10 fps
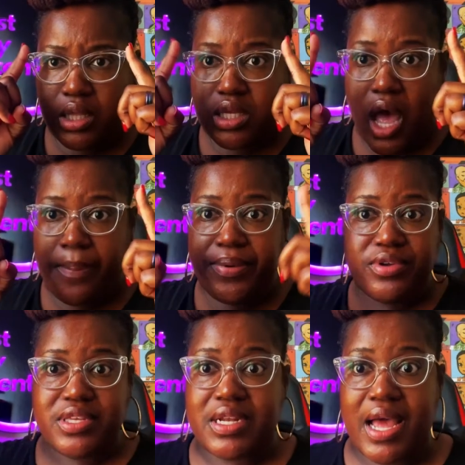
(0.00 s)

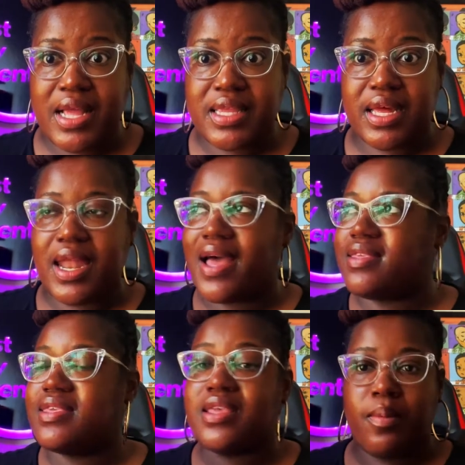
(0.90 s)
toppers and not the
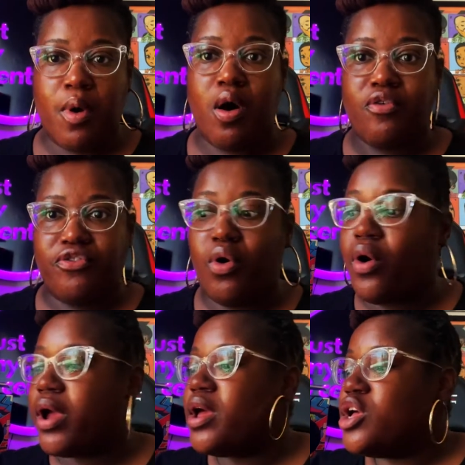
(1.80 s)
glasses, I'm all for
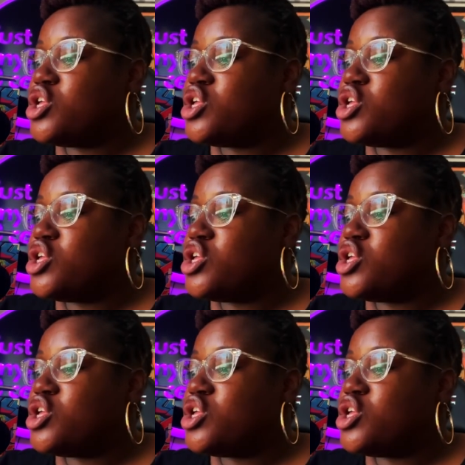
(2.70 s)
it.